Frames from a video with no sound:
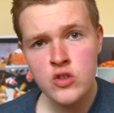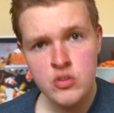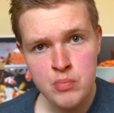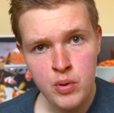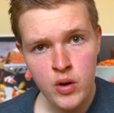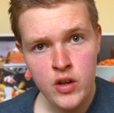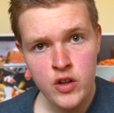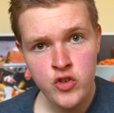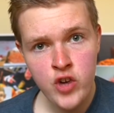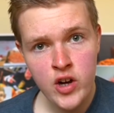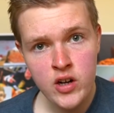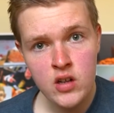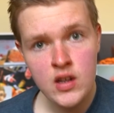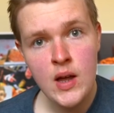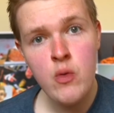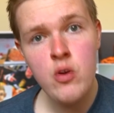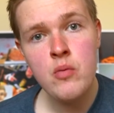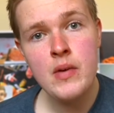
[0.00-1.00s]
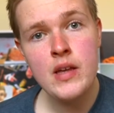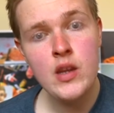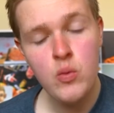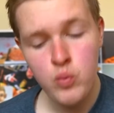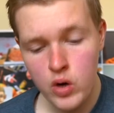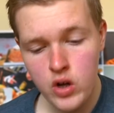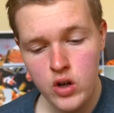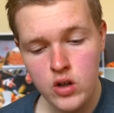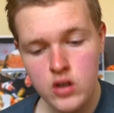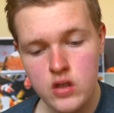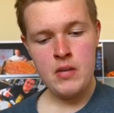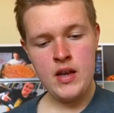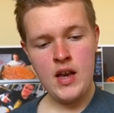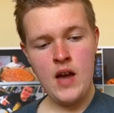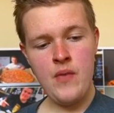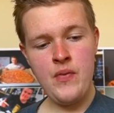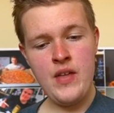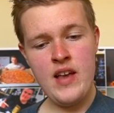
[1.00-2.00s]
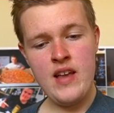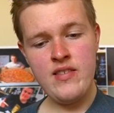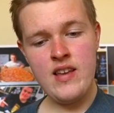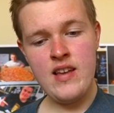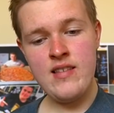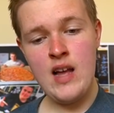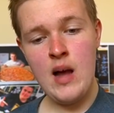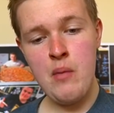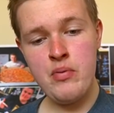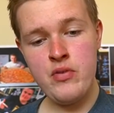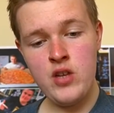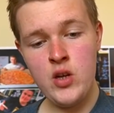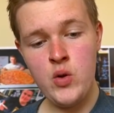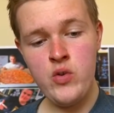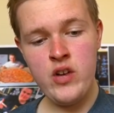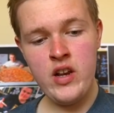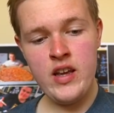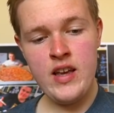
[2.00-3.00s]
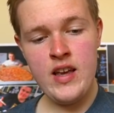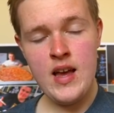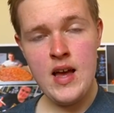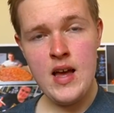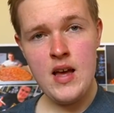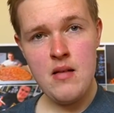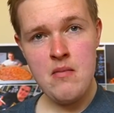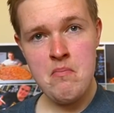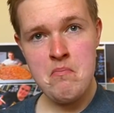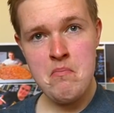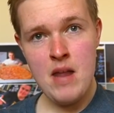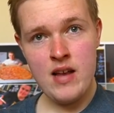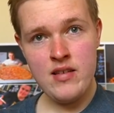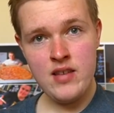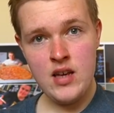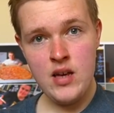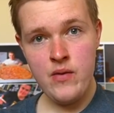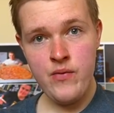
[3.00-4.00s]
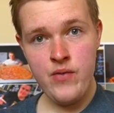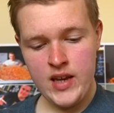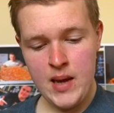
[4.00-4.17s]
Support the channel, that would mean the world. But yeah, this is absolutely massive.